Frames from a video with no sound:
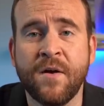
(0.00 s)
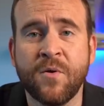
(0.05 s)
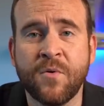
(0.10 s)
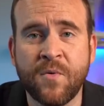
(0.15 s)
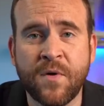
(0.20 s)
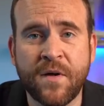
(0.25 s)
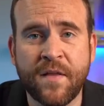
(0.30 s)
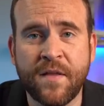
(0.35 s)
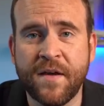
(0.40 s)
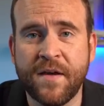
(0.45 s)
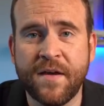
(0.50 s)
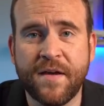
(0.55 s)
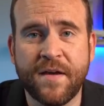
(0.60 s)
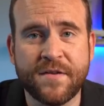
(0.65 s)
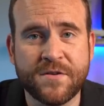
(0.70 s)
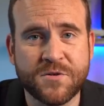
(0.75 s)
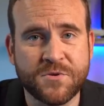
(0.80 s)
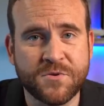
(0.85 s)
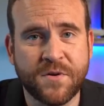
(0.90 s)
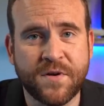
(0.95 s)
Really
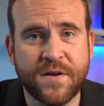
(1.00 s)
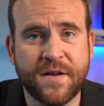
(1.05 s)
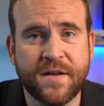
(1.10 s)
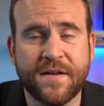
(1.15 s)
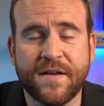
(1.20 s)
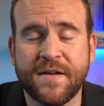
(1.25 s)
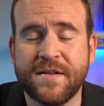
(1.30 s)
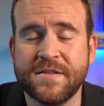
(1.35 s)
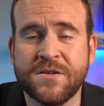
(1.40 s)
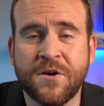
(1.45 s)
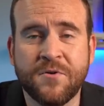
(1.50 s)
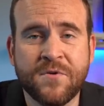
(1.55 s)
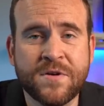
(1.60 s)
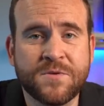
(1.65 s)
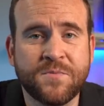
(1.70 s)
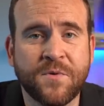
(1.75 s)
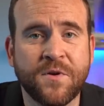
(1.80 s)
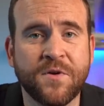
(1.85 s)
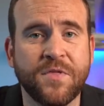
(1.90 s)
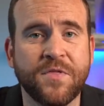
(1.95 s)
enjoyed it, and it's
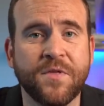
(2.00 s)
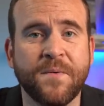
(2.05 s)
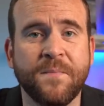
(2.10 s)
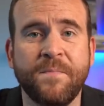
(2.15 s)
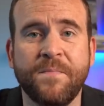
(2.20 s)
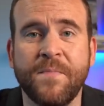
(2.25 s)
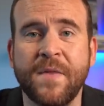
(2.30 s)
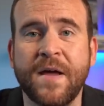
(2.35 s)
always worth the